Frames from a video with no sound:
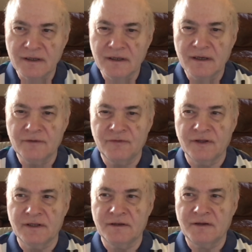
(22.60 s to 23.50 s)
a
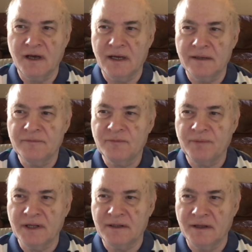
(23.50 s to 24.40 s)
zillion times.
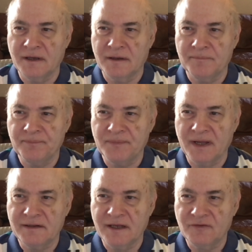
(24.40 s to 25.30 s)
But
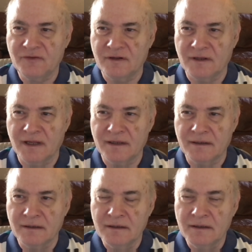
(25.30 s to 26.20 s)
I tested like
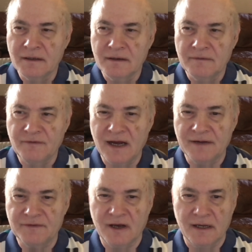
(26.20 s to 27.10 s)

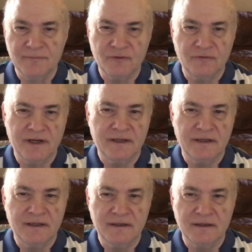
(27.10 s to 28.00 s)
5 times already,
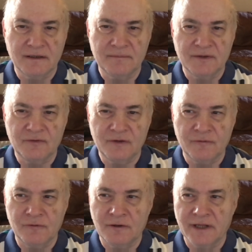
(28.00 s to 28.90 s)
and
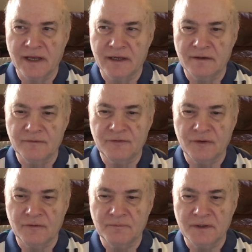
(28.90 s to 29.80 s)
they're all negative.
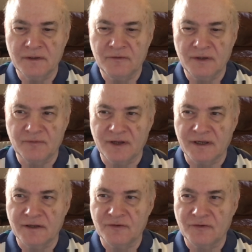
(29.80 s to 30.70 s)
So it seems
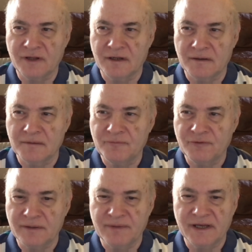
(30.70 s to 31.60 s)
like I just had a
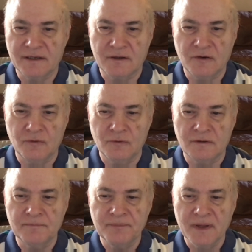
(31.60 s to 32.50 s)
pretty bad
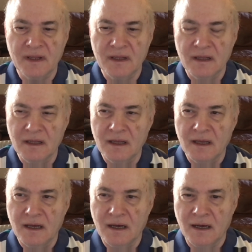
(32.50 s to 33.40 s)
cold.
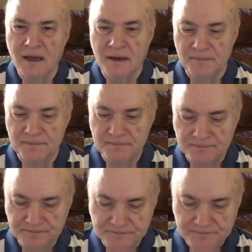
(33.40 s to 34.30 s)
Um,
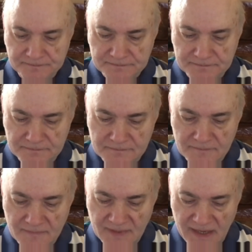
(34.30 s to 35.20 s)

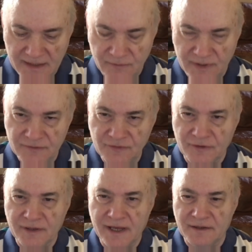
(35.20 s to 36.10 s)
anyway,
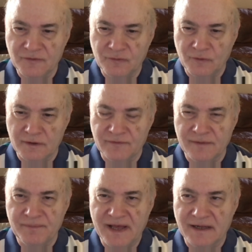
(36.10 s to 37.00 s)
so that sort of
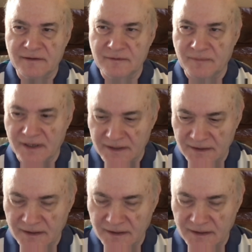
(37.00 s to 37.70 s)
impacted my